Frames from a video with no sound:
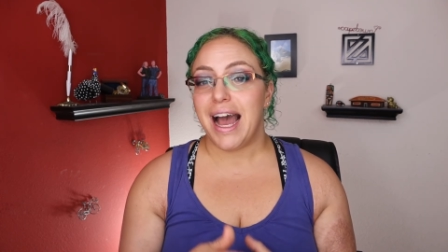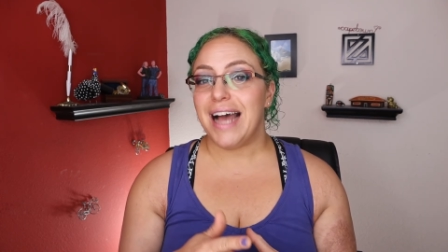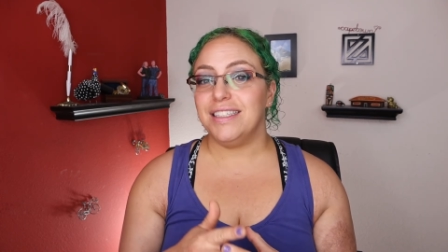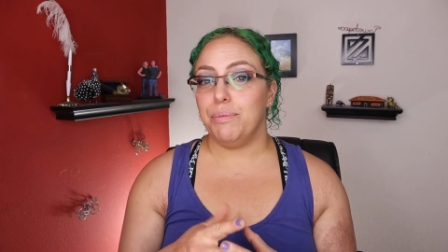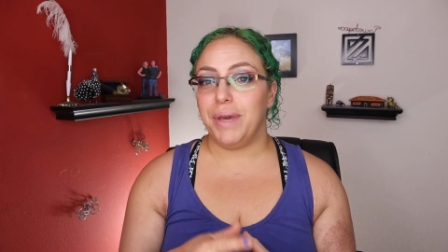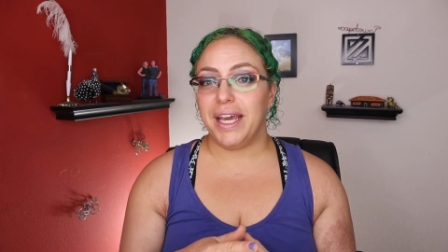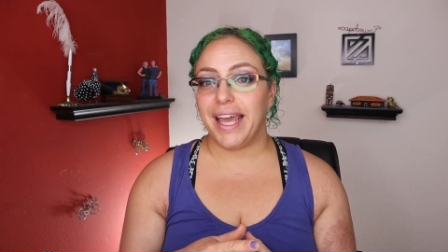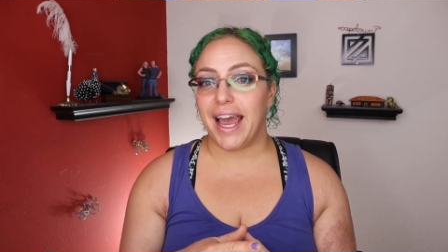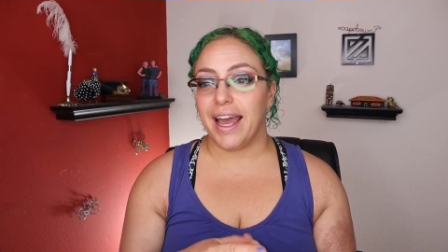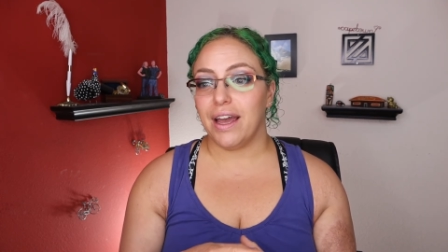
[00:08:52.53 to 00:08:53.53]
As a
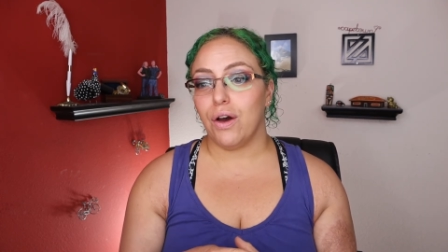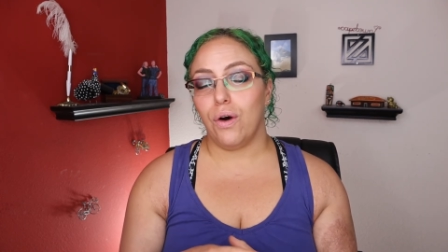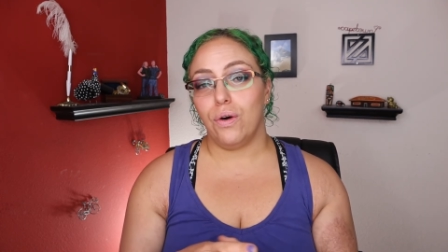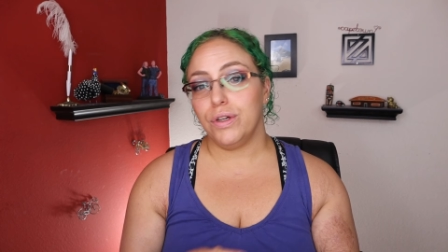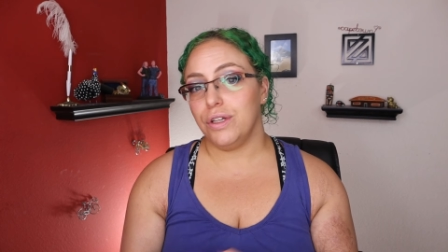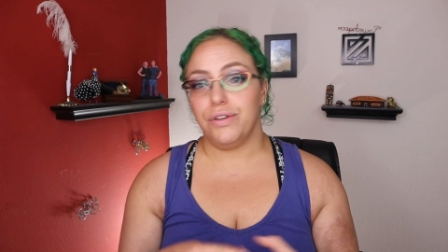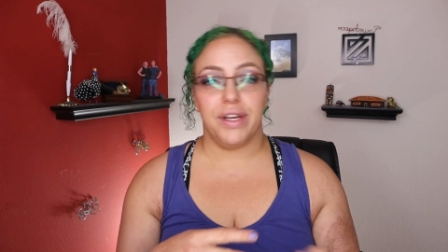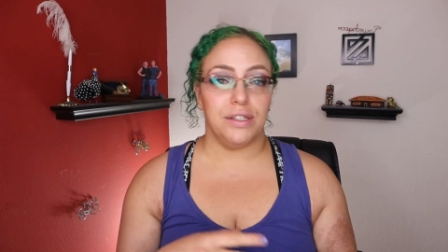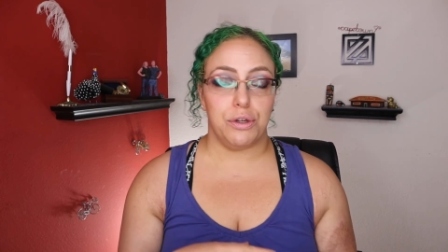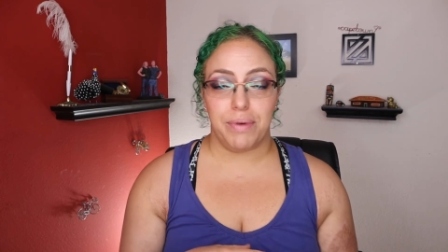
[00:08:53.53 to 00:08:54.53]
BK, all you're
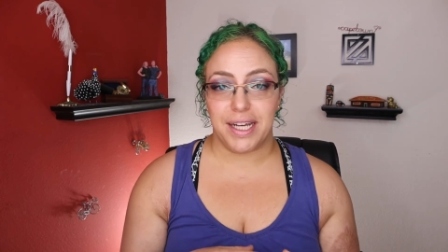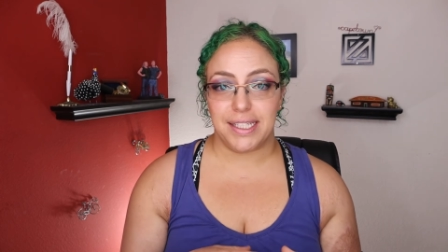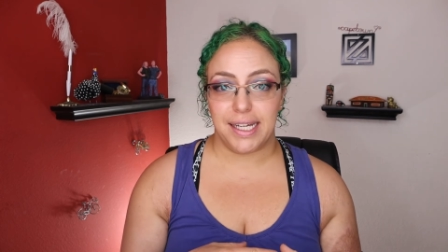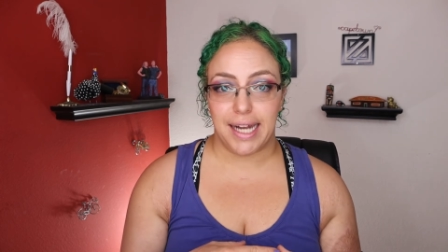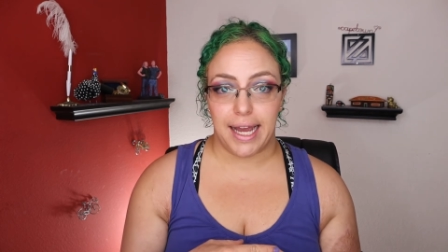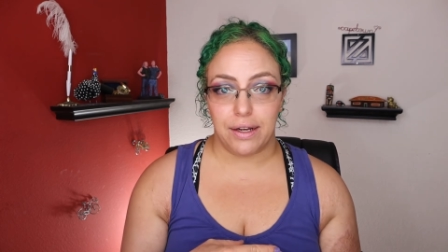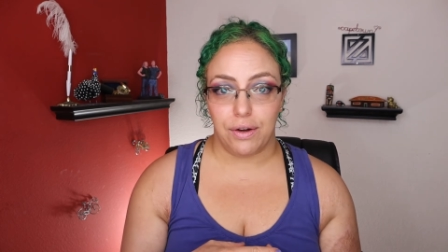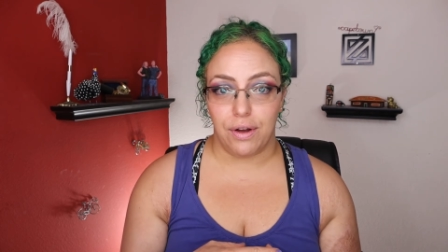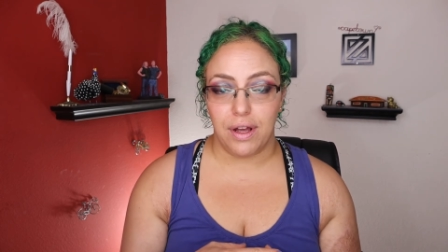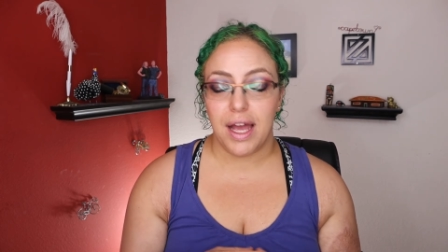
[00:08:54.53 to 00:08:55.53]
doing is replacing an
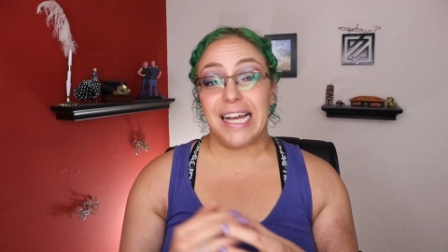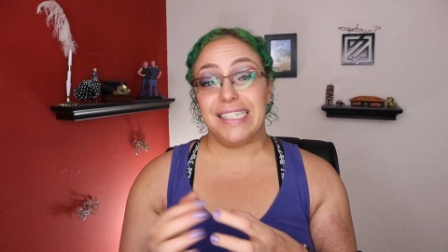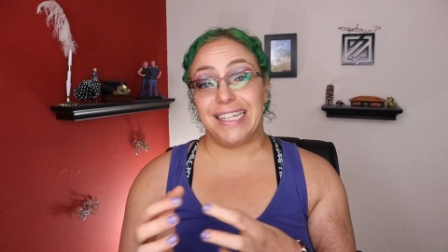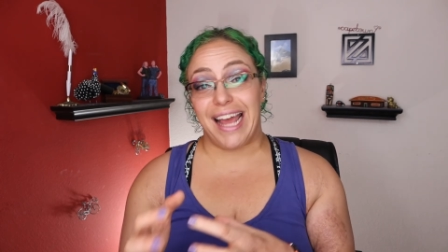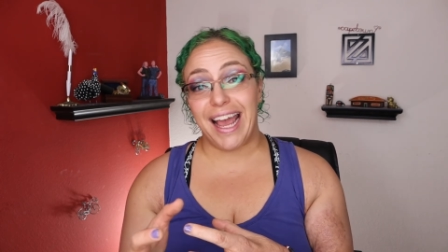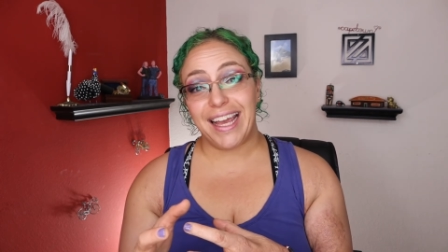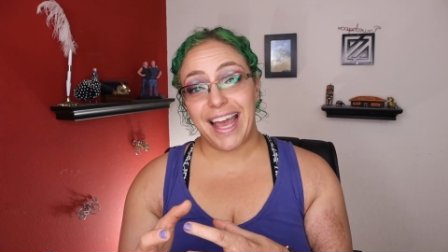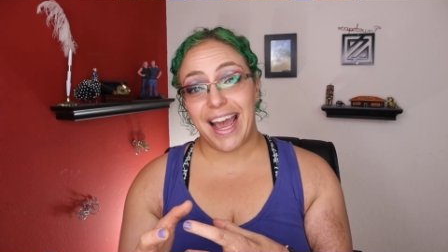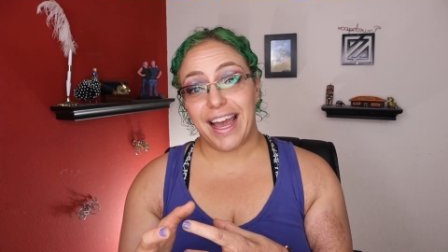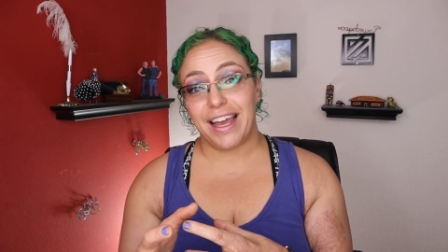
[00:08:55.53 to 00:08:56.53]
ankle. As an
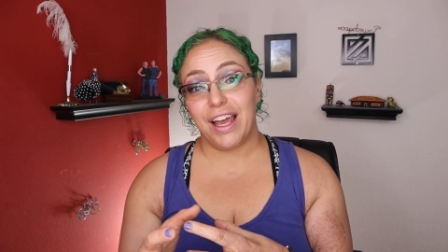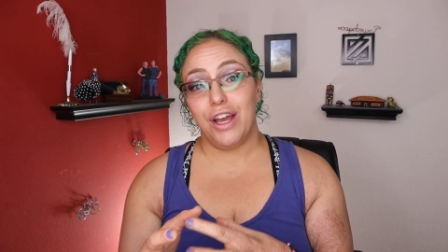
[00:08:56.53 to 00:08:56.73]
AK,